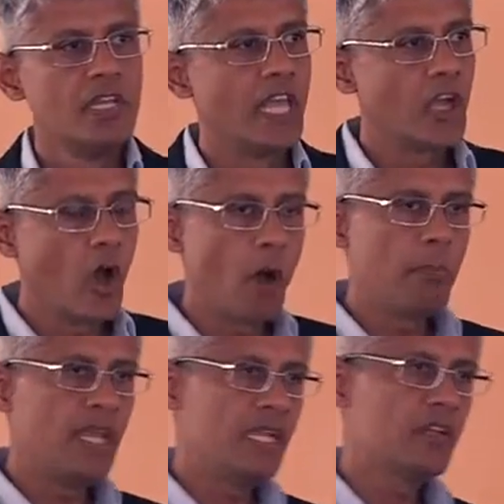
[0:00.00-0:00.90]
They
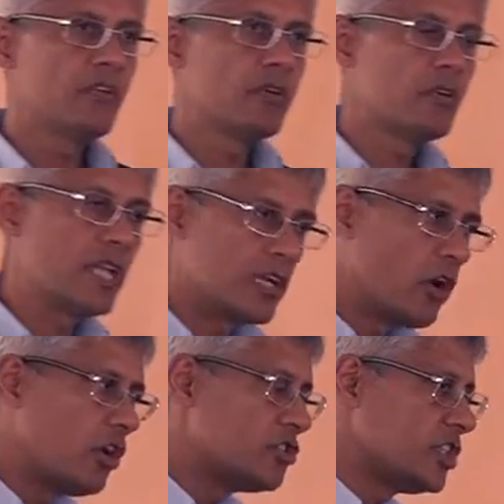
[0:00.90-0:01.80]
copied
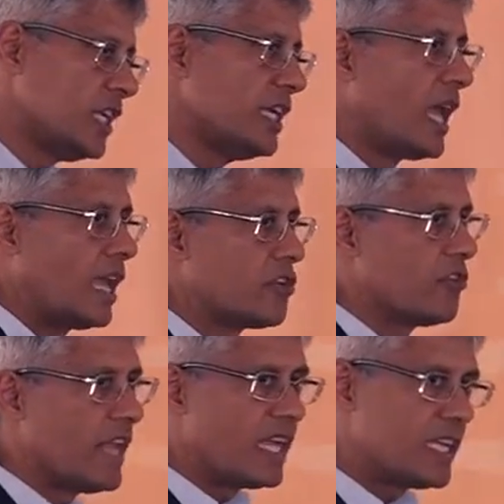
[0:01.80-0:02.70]
technology and
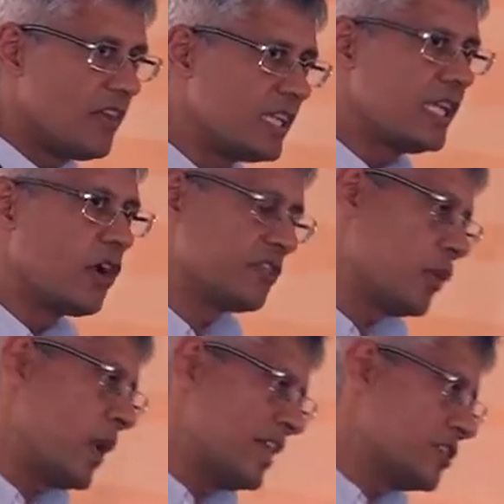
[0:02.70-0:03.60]
creativity of
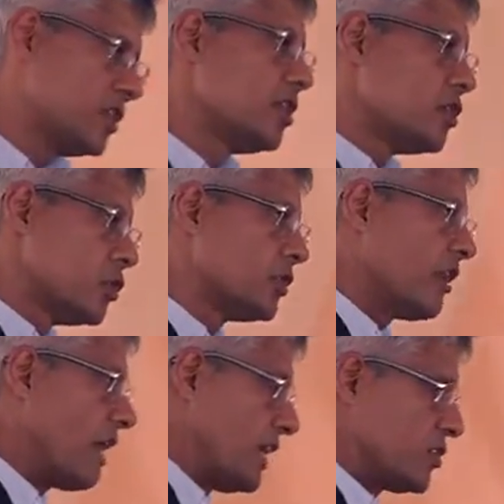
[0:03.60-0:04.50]
the West to
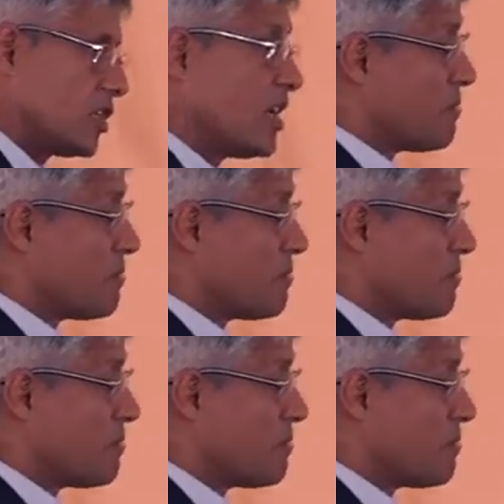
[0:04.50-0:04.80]
the rest.